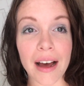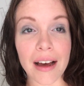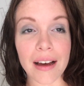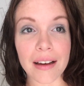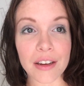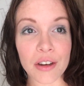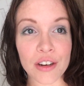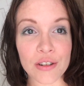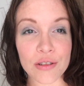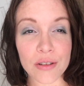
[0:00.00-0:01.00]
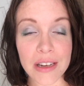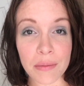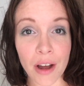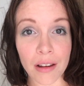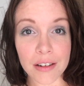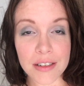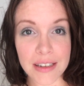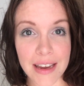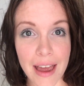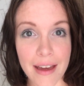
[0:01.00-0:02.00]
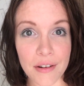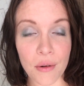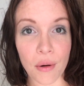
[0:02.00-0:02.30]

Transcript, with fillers: Uh, you can use those same colors again,